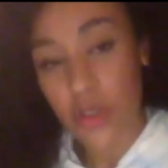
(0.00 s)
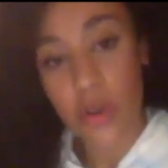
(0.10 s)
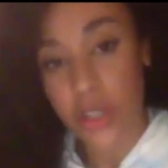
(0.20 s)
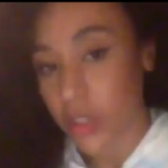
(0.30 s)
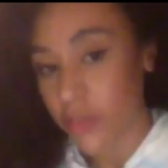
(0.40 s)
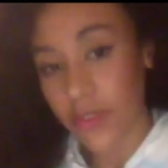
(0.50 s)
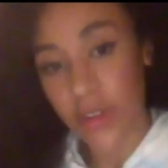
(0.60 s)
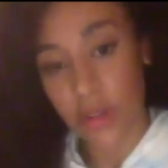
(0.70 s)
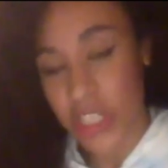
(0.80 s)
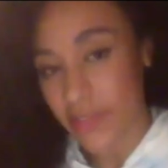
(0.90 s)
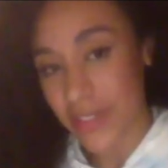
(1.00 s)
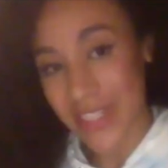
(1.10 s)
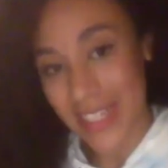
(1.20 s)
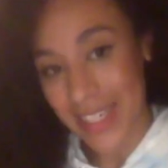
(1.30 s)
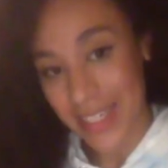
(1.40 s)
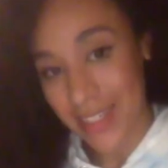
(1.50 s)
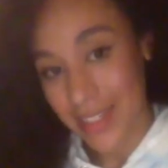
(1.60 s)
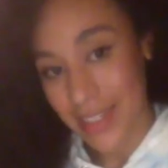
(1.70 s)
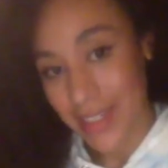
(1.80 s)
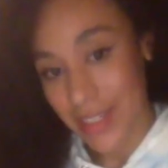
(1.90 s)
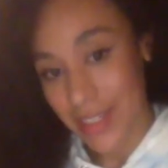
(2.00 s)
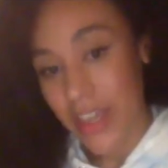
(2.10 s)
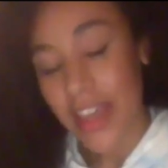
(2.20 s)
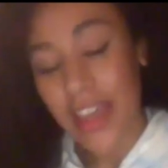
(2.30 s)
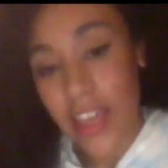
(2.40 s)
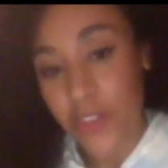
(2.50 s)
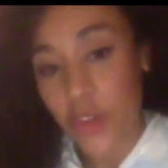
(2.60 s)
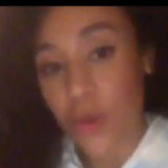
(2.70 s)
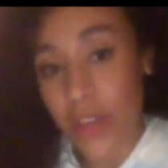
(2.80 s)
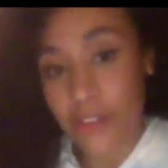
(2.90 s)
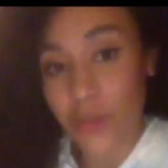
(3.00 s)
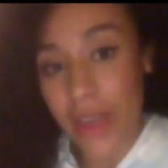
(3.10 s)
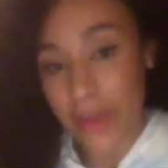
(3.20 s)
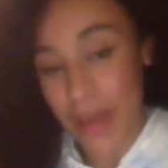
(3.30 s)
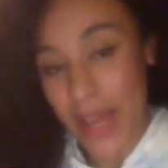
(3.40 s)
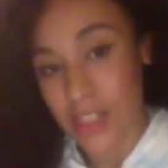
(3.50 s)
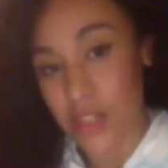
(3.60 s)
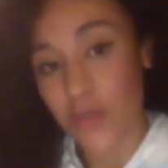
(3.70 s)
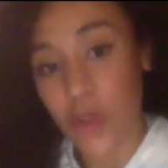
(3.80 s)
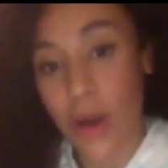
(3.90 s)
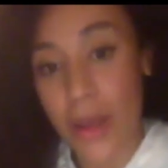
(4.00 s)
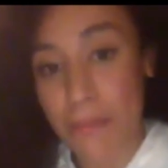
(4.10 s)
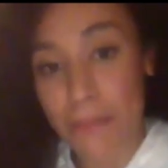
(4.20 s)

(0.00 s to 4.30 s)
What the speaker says: good for longevity. If you're like Baz and you've got a £1